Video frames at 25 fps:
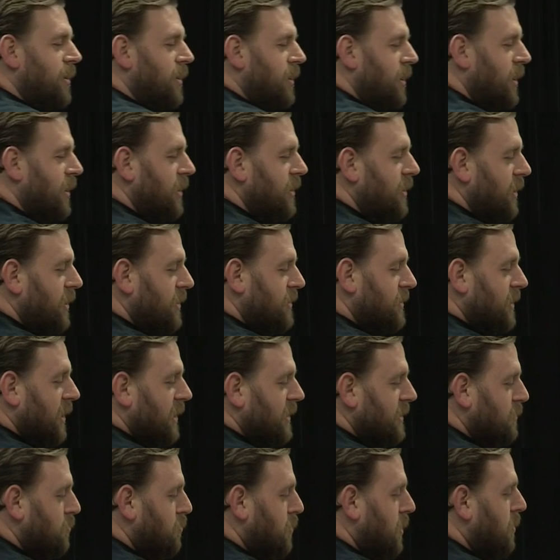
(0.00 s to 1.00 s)
it's
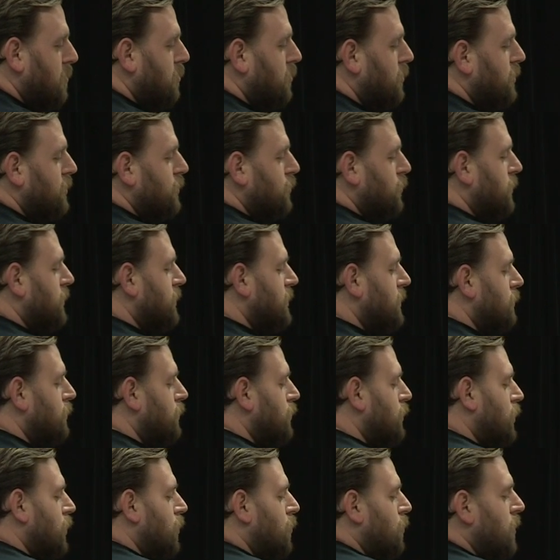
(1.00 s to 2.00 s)
nice to be able to switch it,
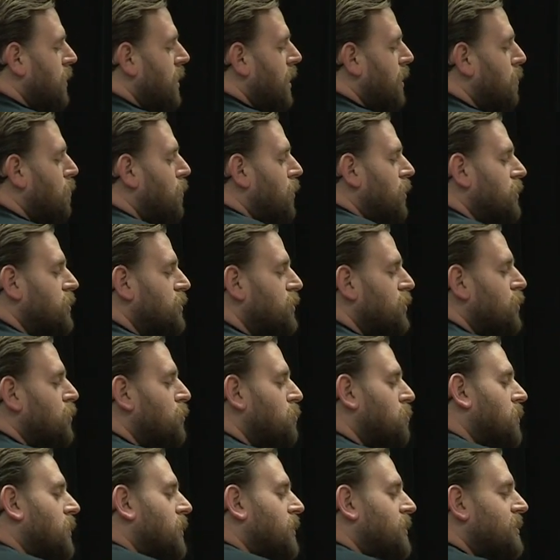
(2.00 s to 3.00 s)
when I want to,
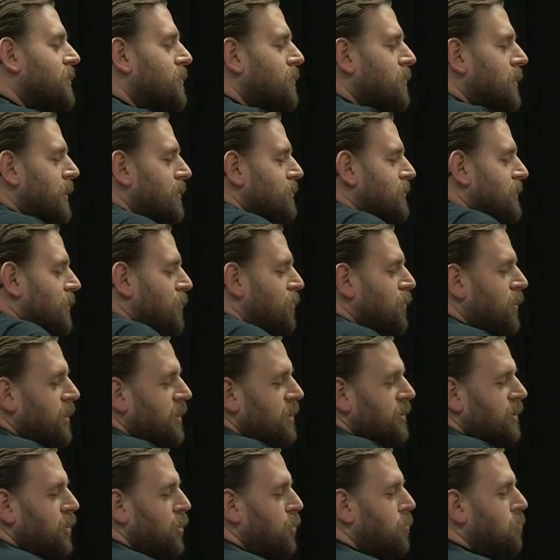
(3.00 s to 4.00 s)
but sometimes I forget
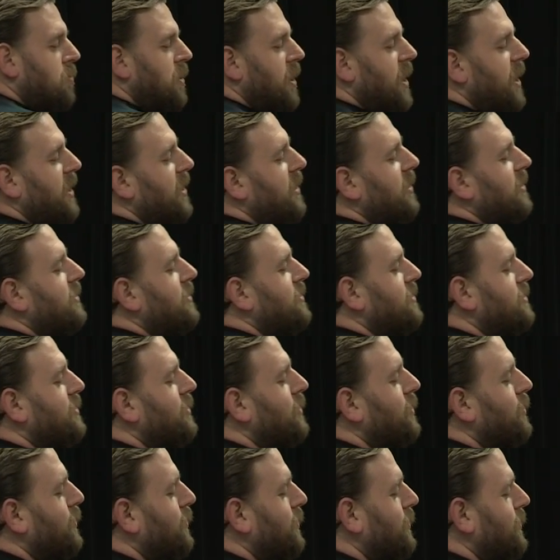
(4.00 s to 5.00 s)
to go back,
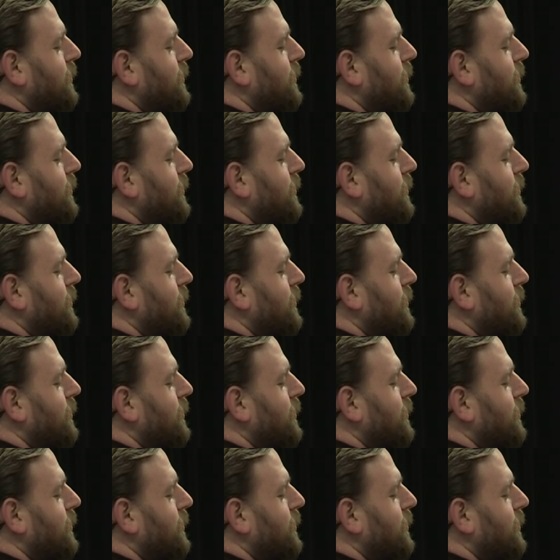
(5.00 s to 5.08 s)
so